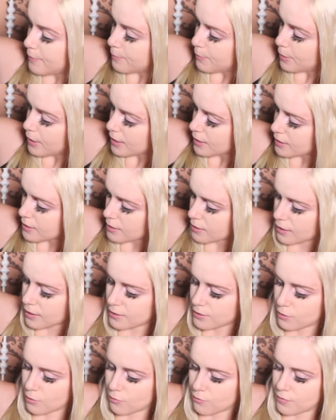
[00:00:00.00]
but I
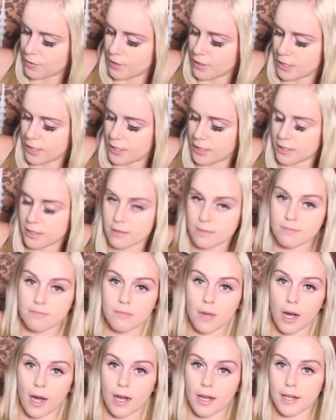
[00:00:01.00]
don't feel like
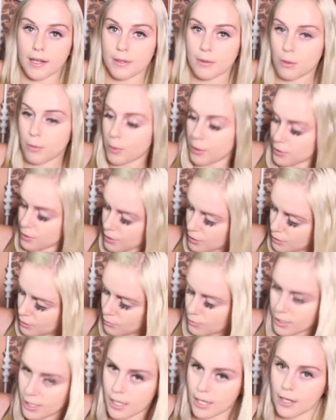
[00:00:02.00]
I will personally do
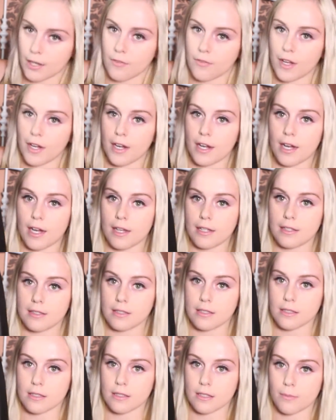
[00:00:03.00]
that. And then it
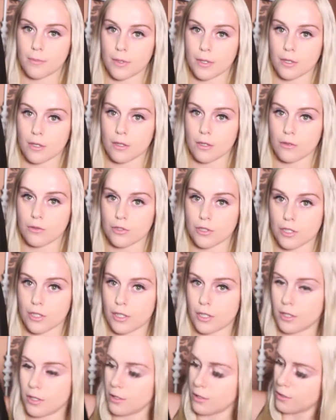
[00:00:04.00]
has zipper
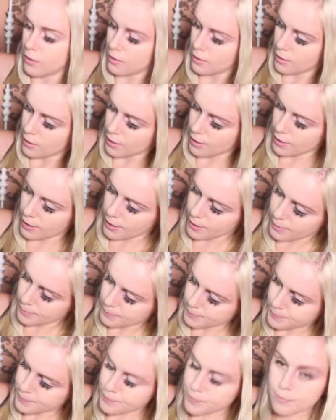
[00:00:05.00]
closure
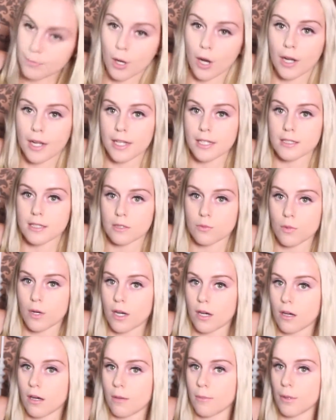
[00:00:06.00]
pockets as
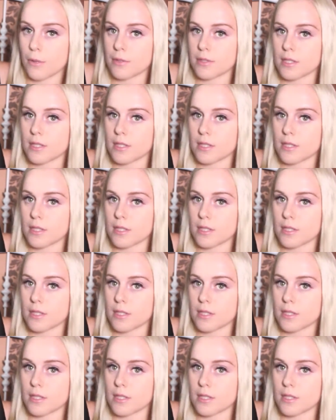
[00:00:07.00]
well on both